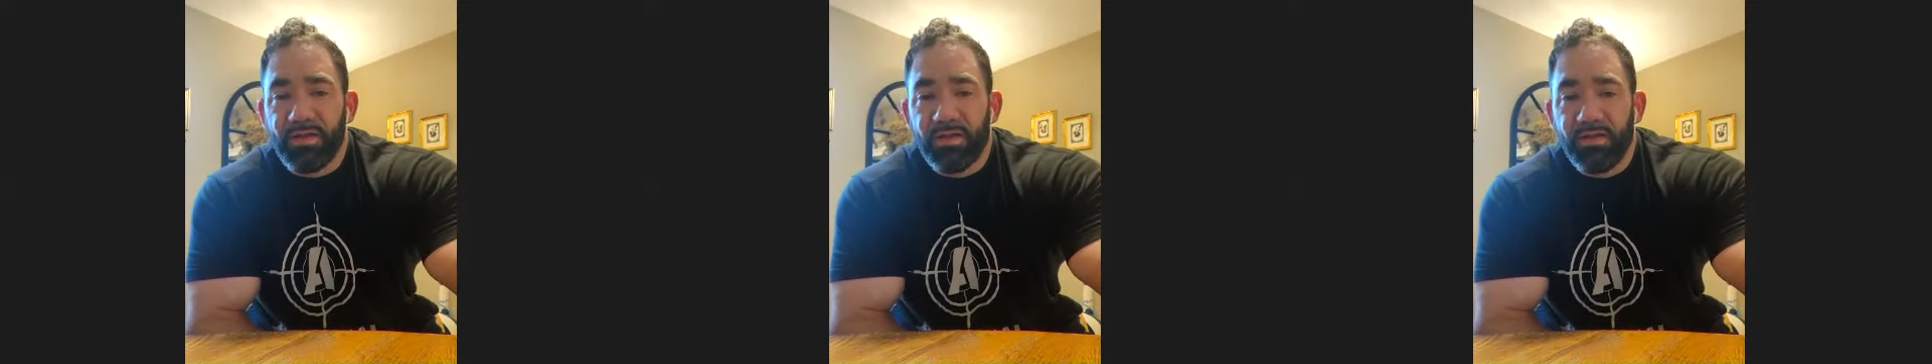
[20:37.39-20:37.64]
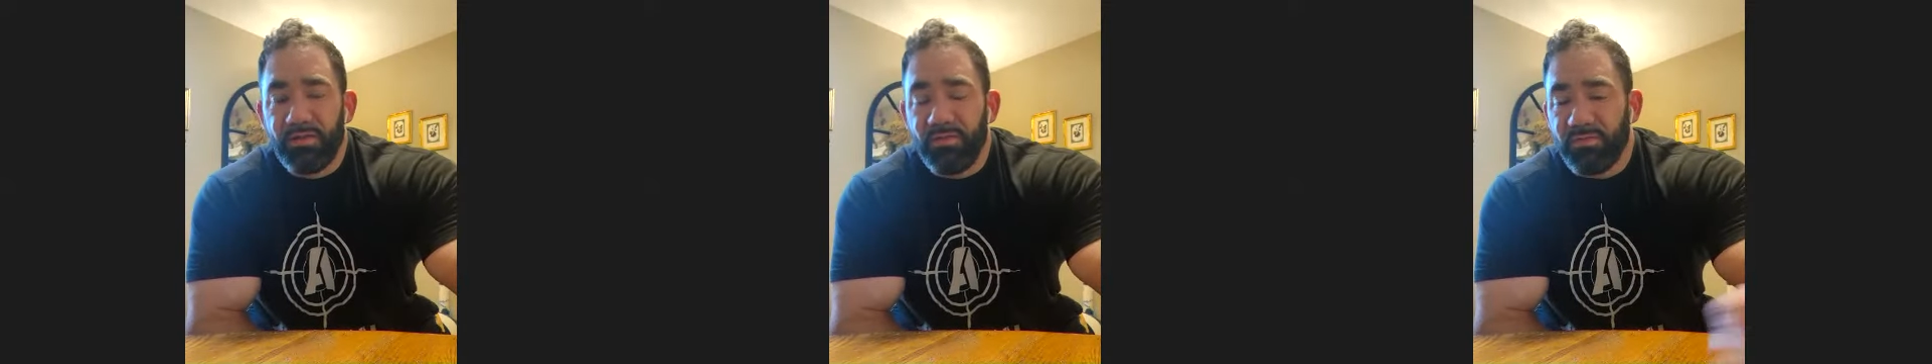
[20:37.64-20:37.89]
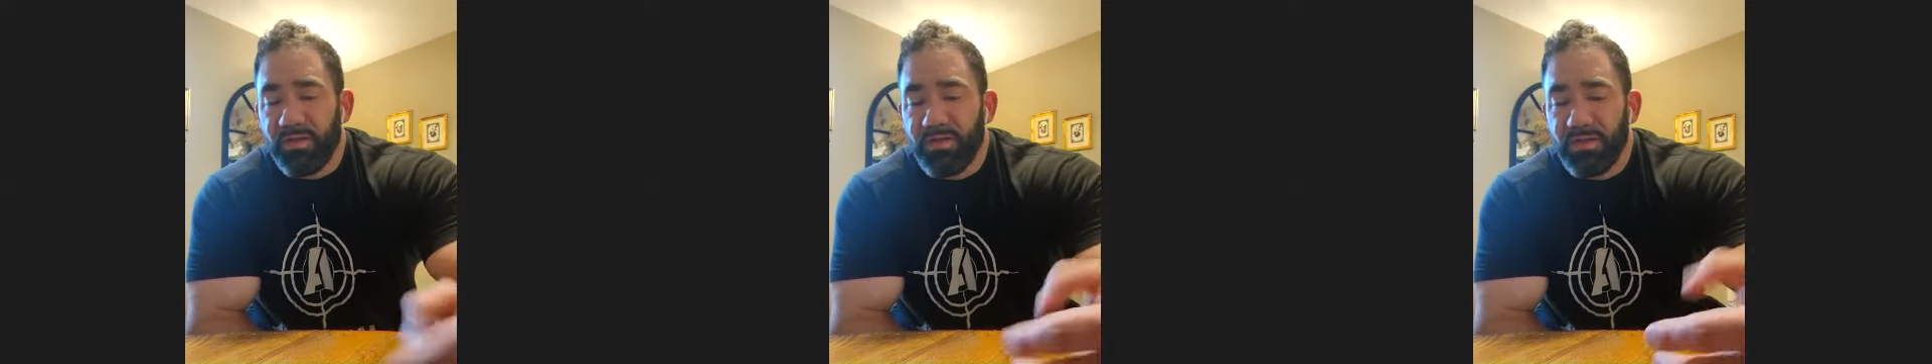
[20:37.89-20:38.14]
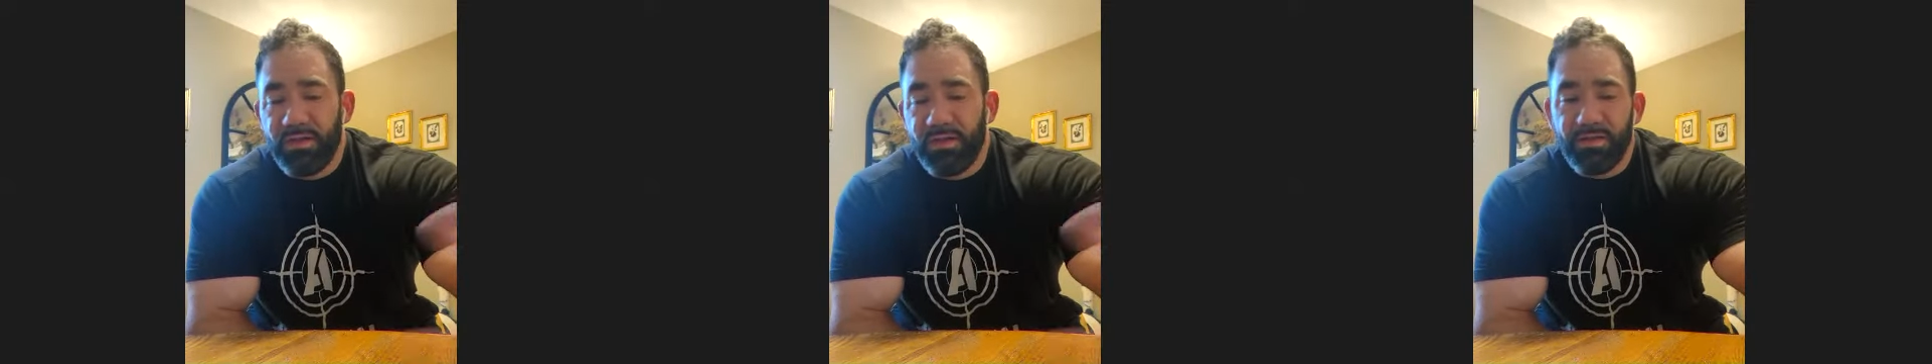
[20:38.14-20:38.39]
Like you don't need to
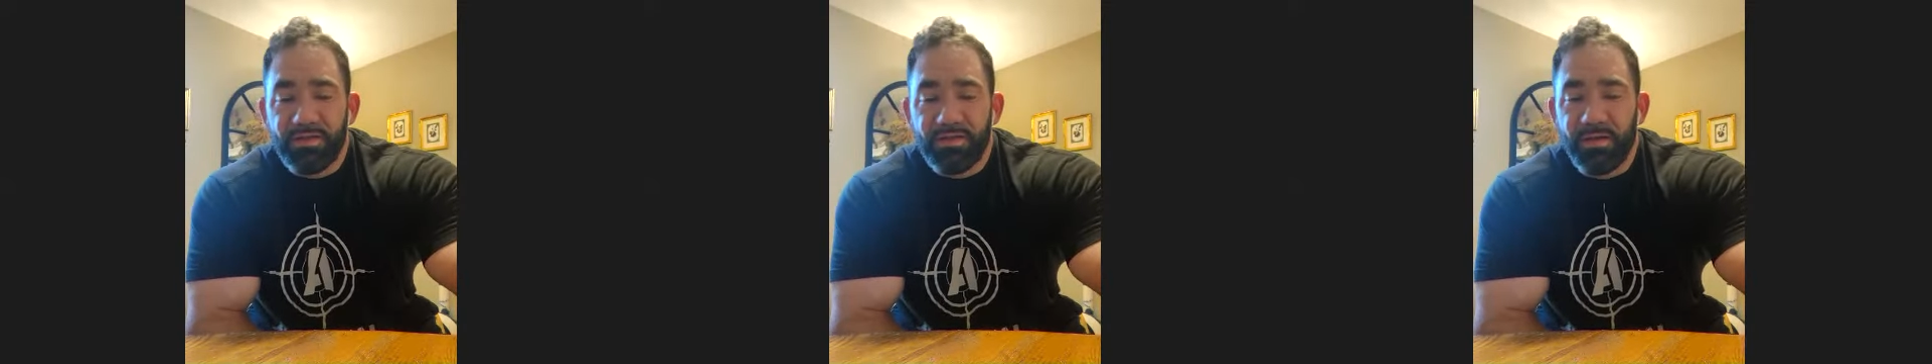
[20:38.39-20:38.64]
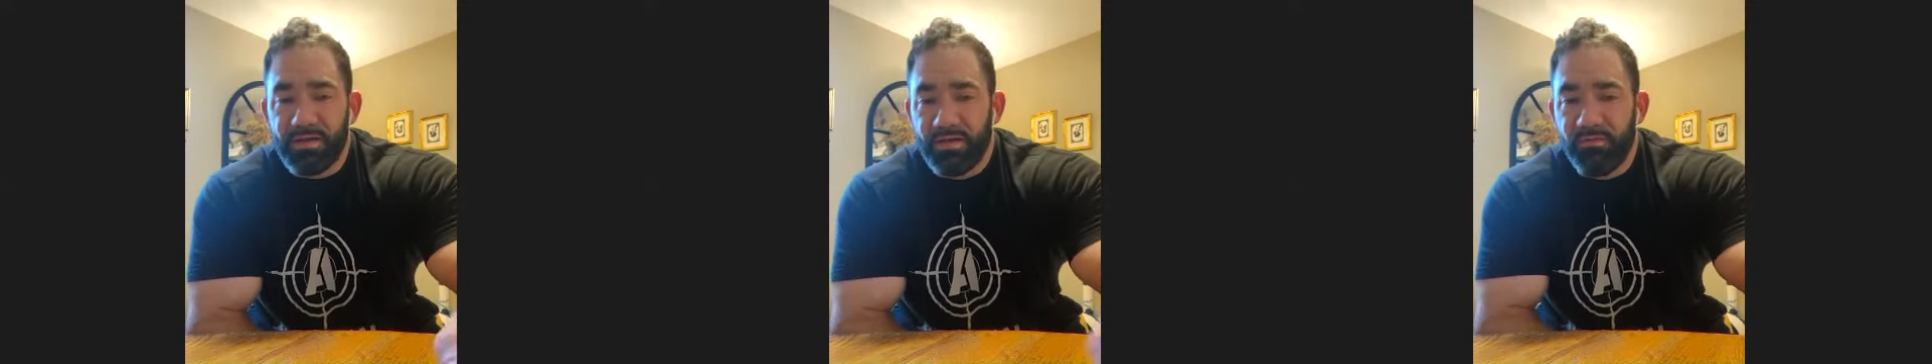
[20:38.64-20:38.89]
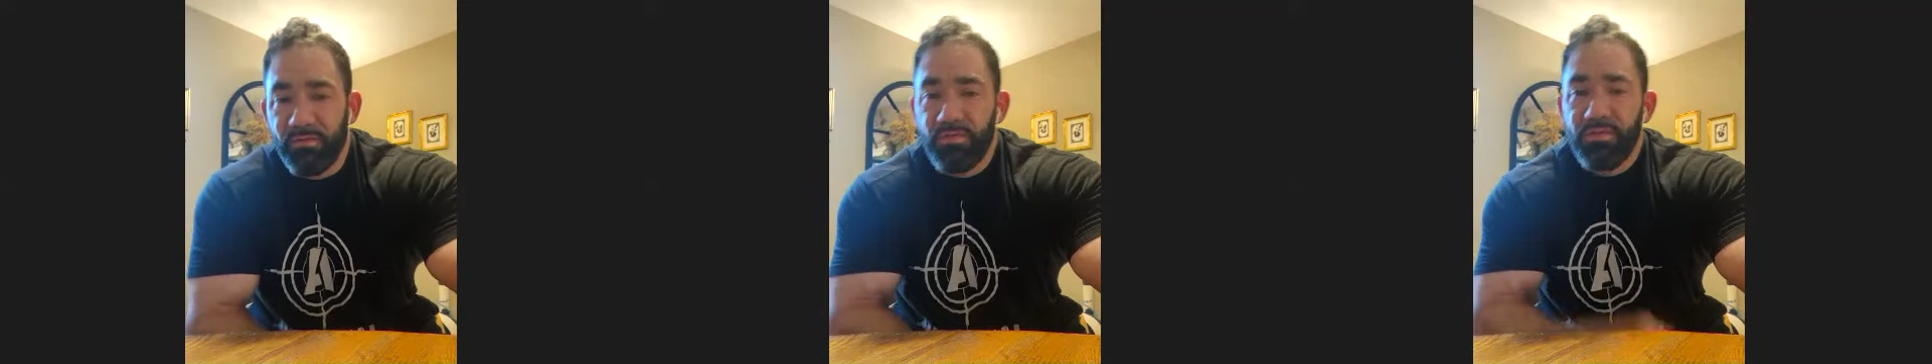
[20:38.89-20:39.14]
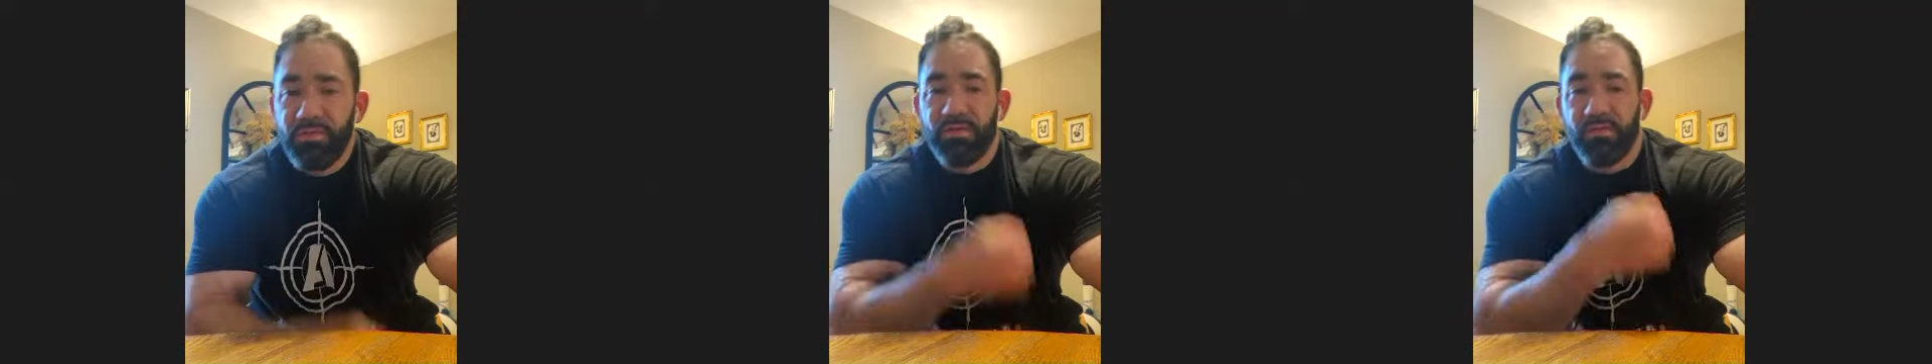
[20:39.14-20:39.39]
eat these crazy
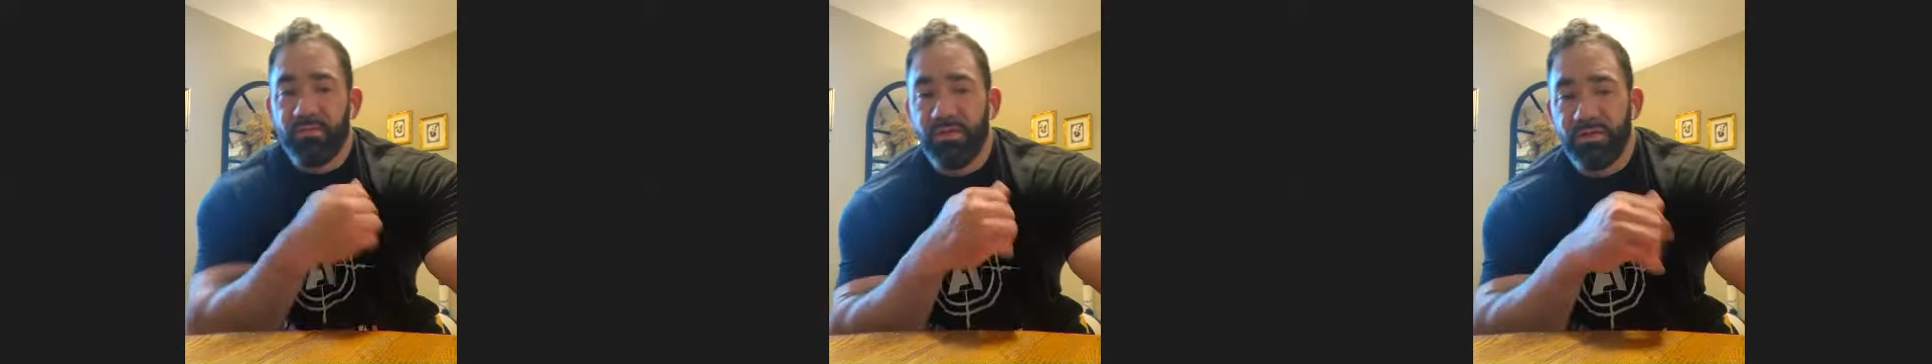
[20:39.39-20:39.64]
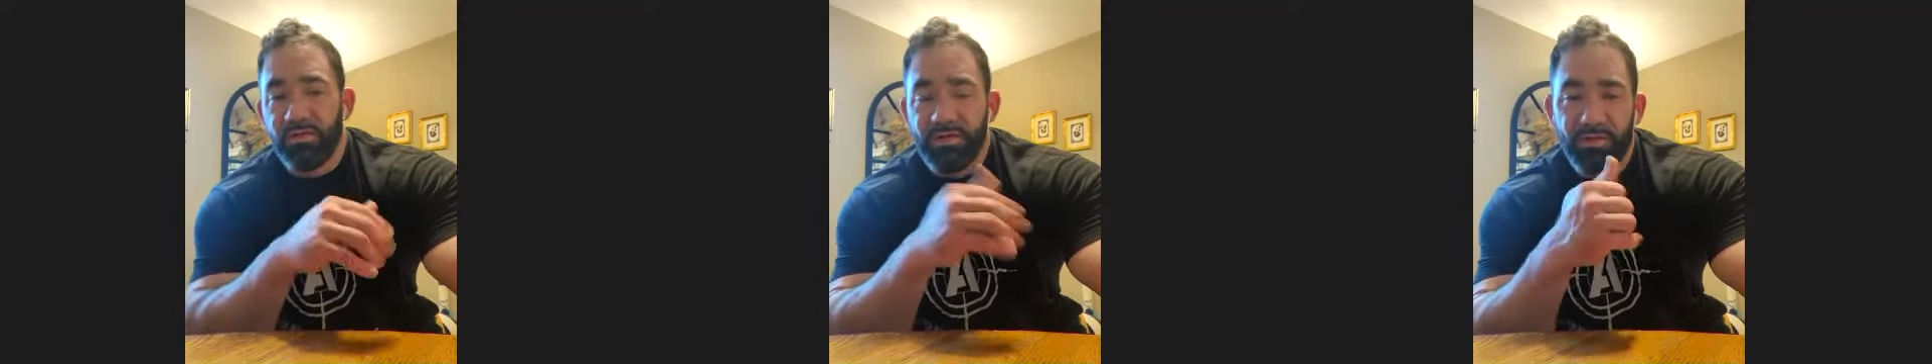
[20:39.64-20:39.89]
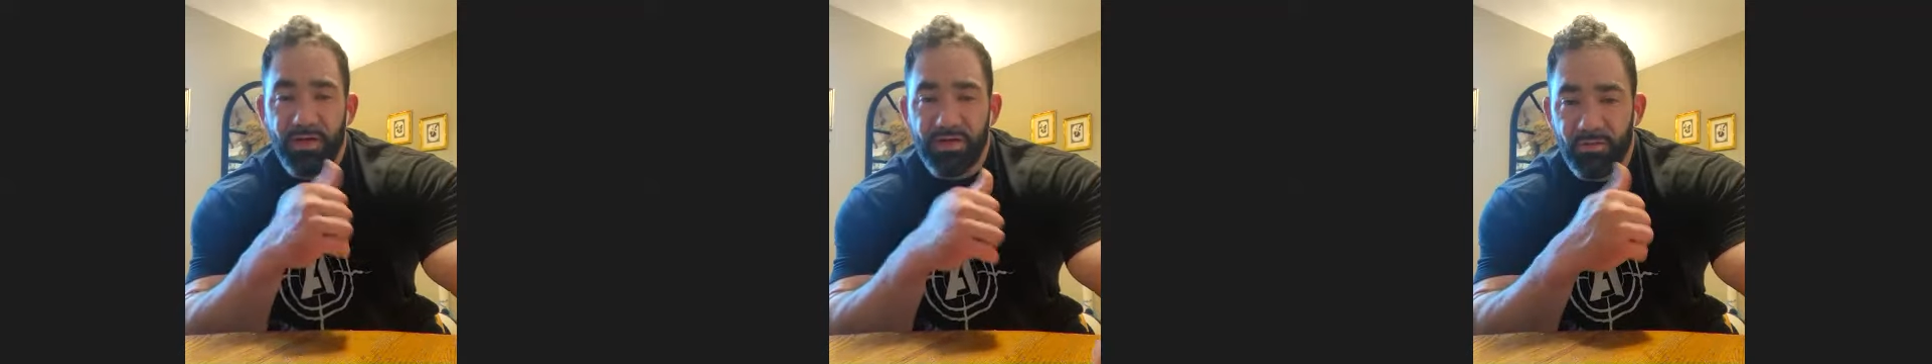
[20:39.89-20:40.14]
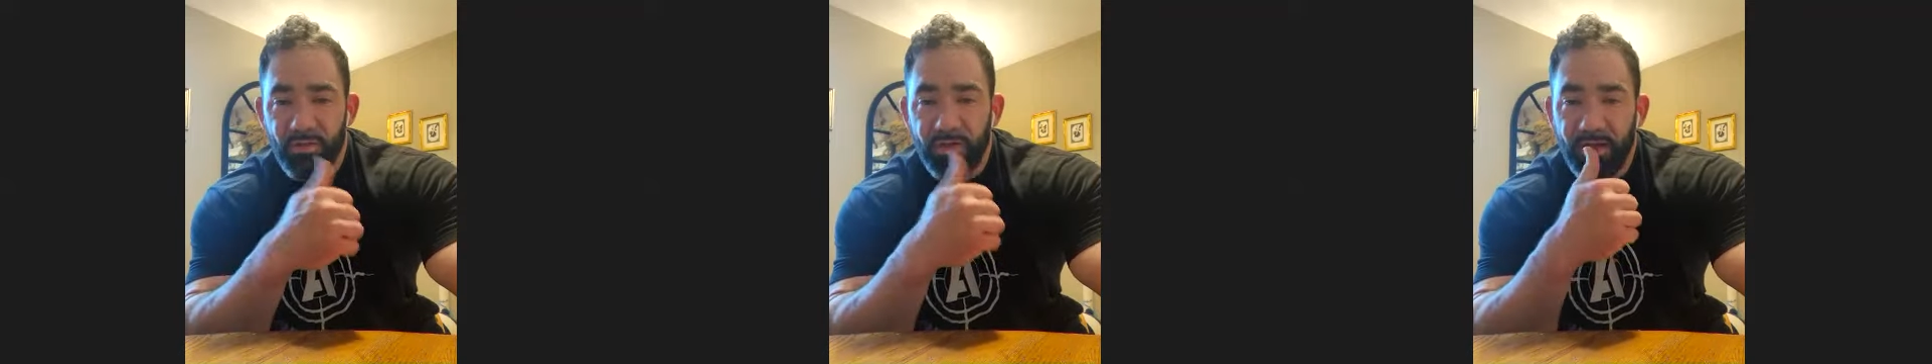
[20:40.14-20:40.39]
foods, you don't need to do these
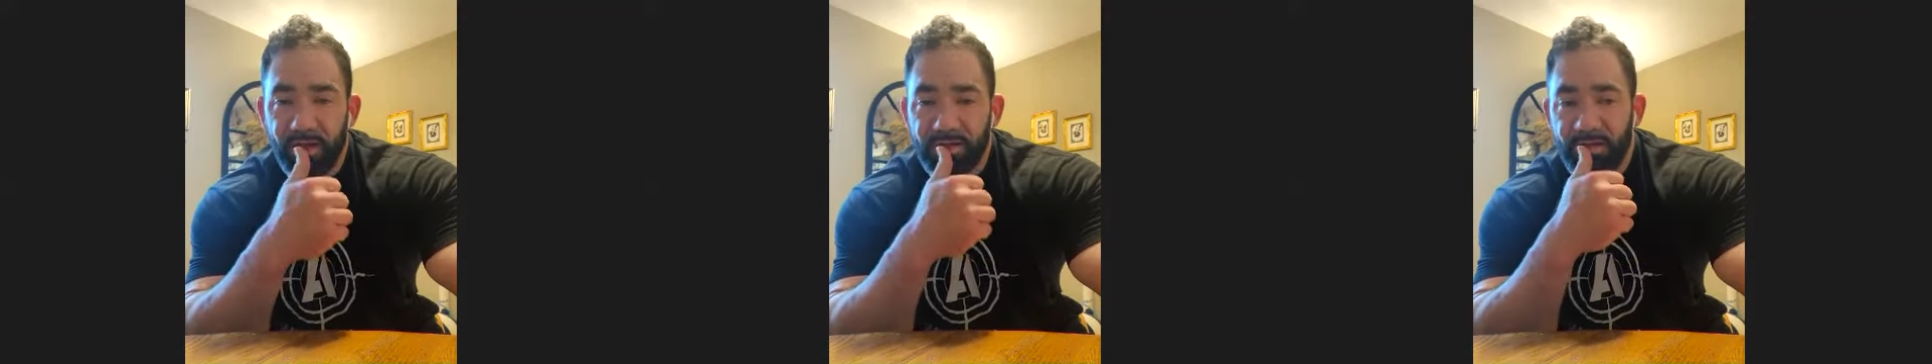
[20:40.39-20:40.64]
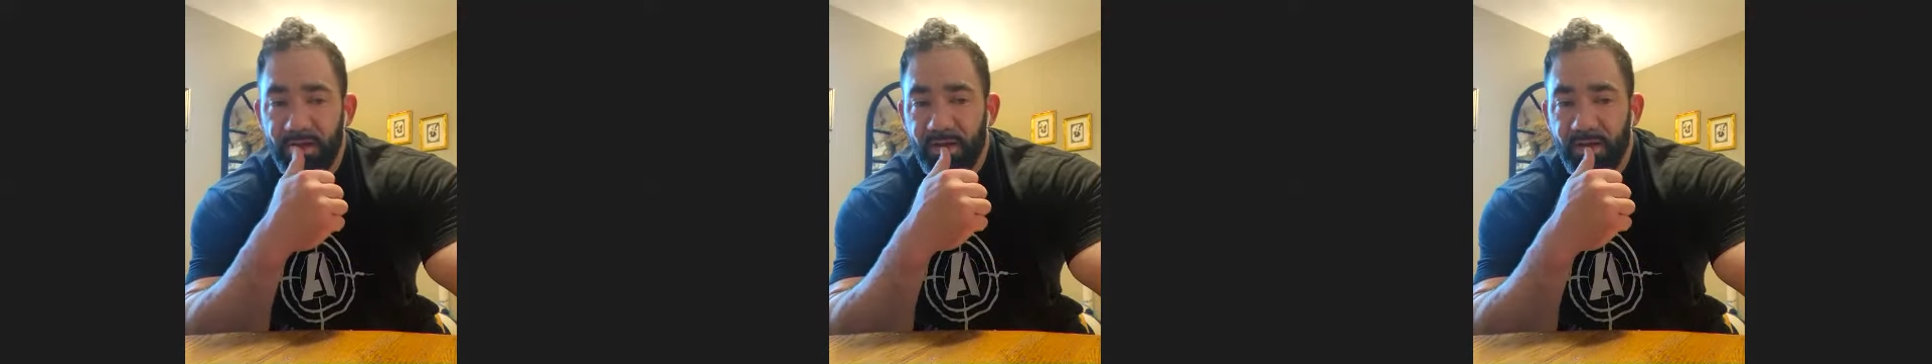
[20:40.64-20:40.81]
crazy workouts.